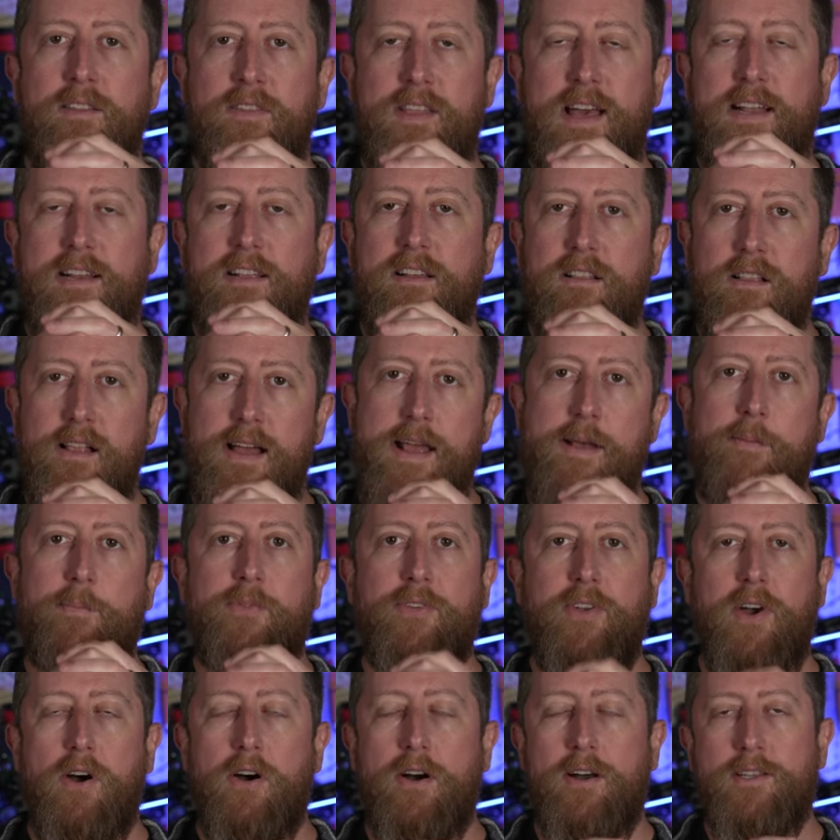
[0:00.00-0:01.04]
that
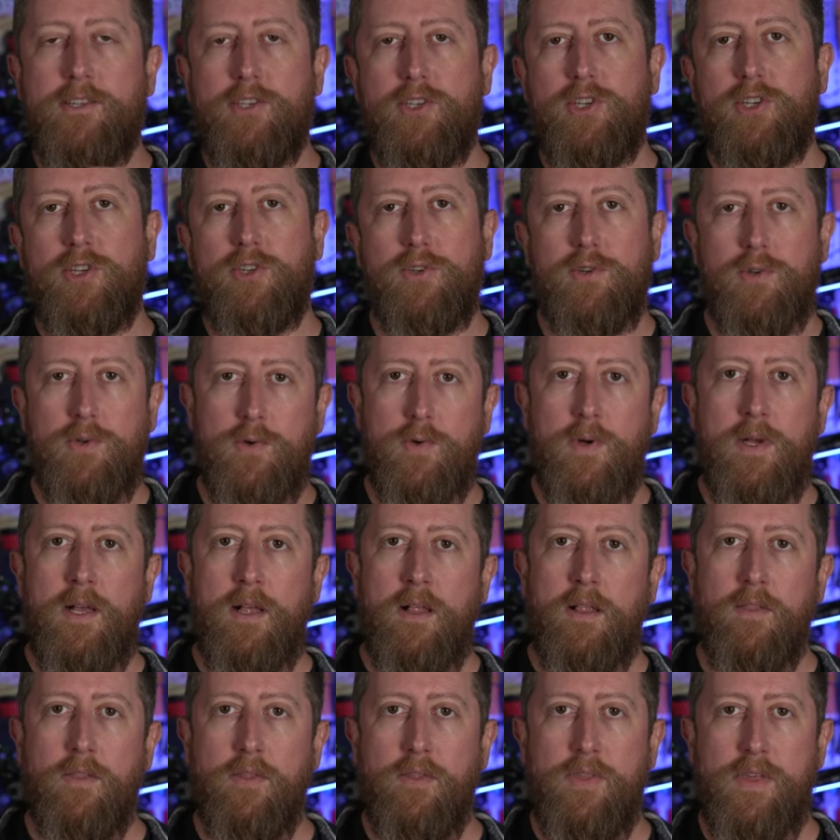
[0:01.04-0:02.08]
clamps onto
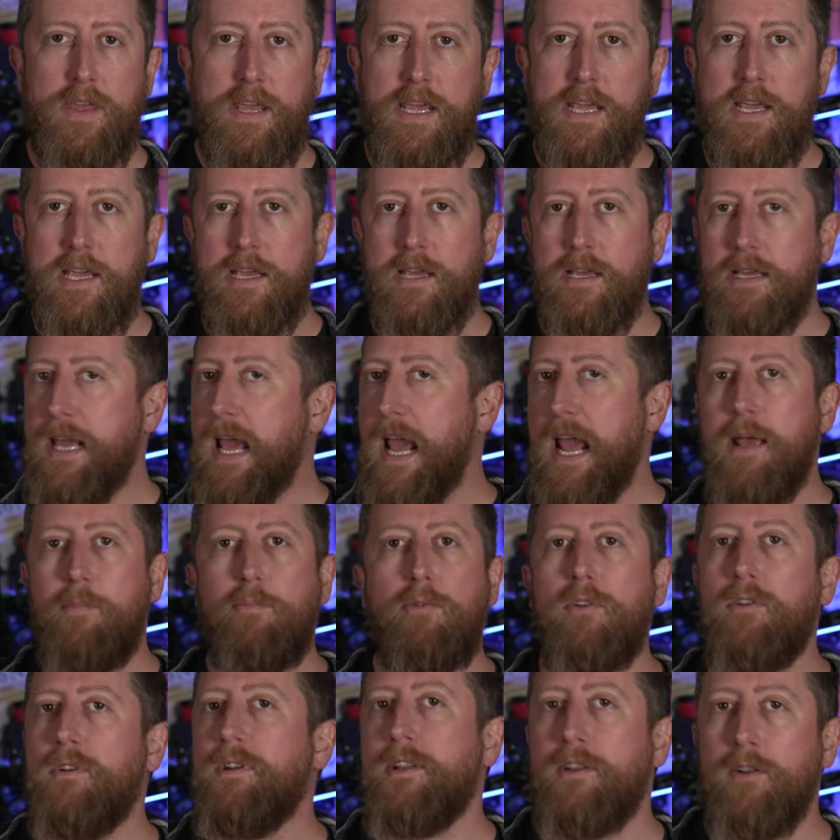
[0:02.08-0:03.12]
the
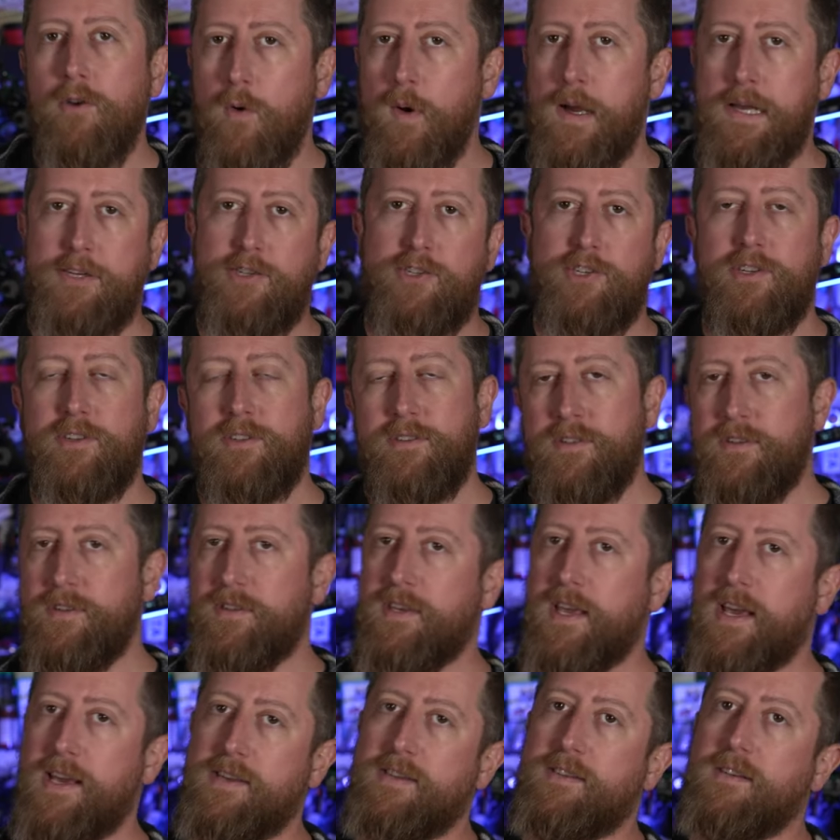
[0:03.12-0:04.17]
cable in question, in
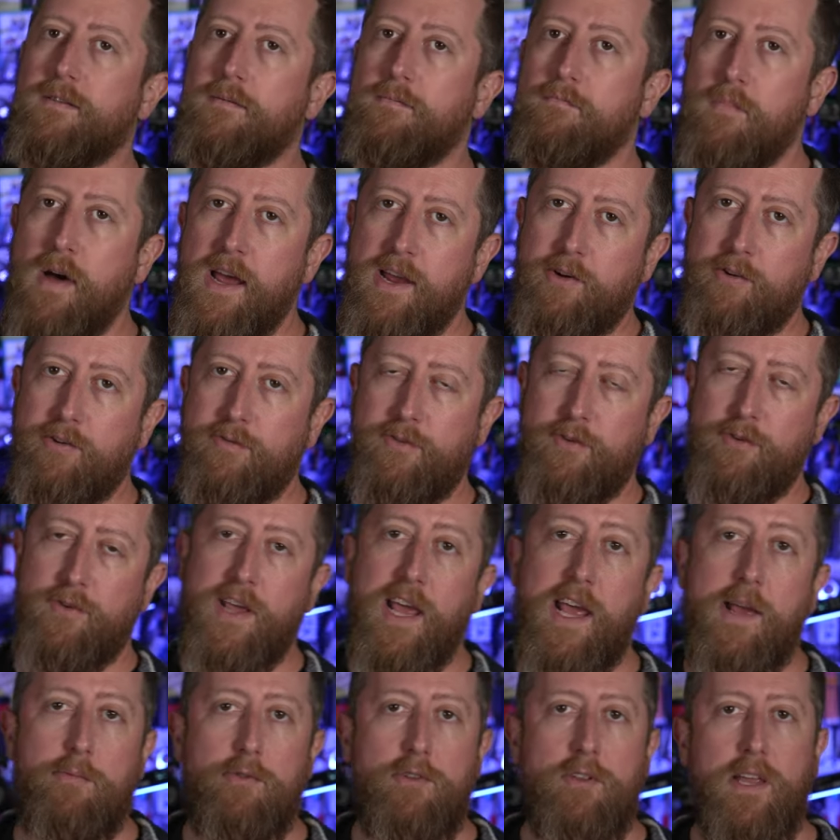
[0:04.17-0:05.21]
this case, a microphone
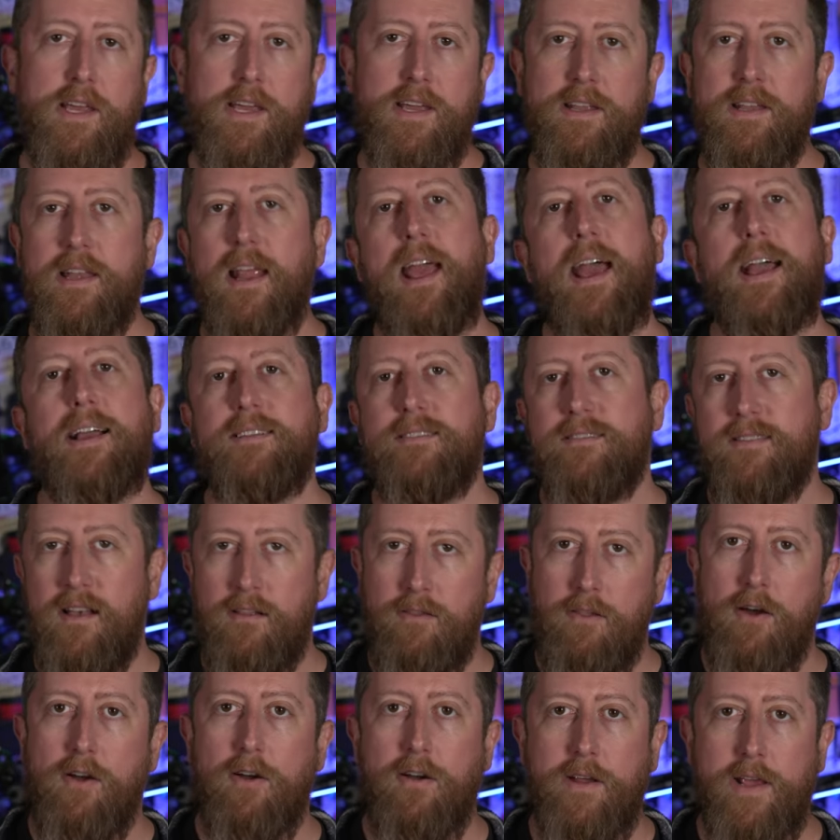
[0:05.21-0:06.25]
cable, like an
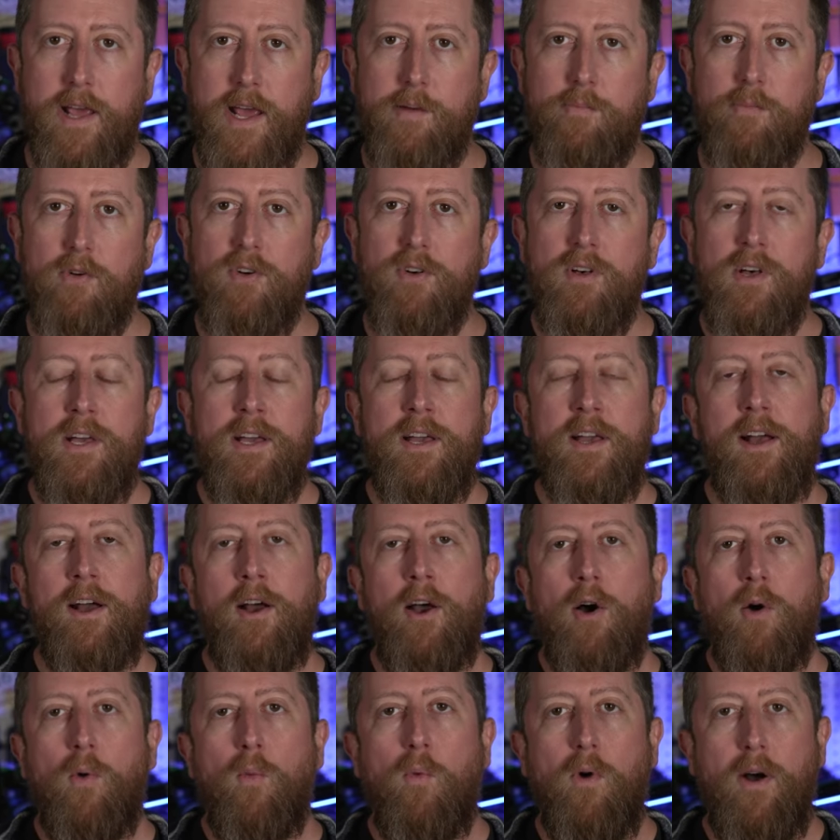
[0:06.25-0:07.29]
XLR cable.
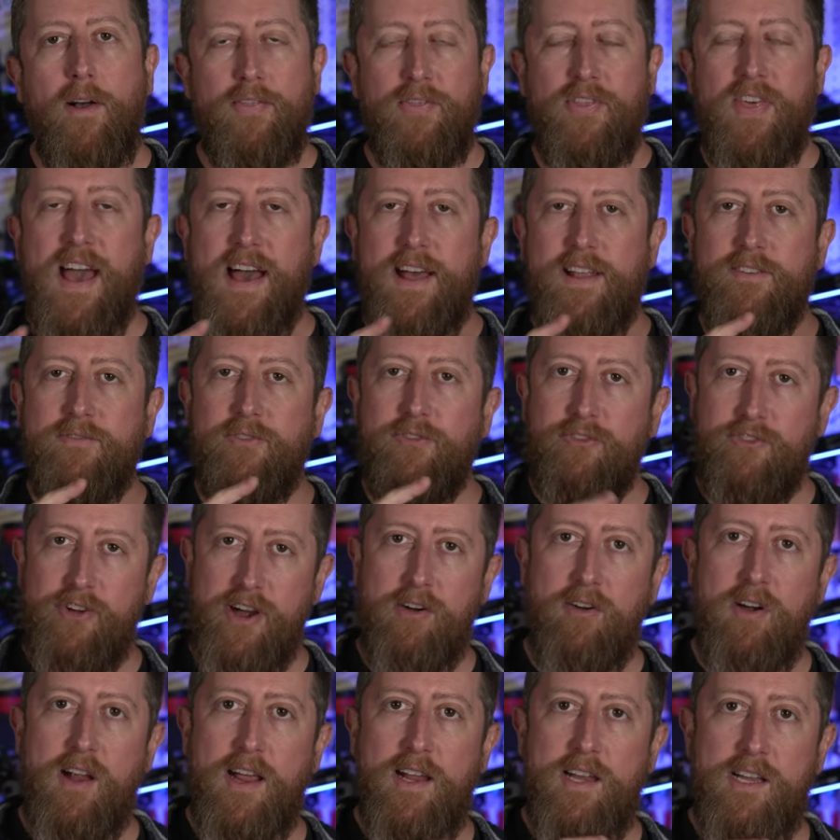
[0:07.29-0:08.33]
What that
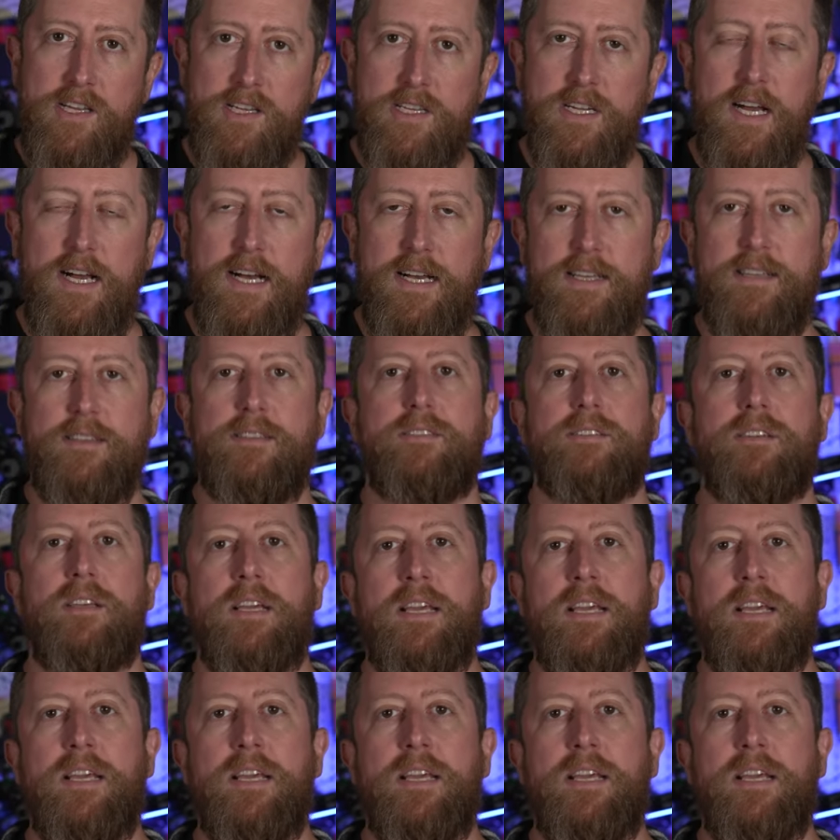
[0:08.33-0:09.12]
ferrite does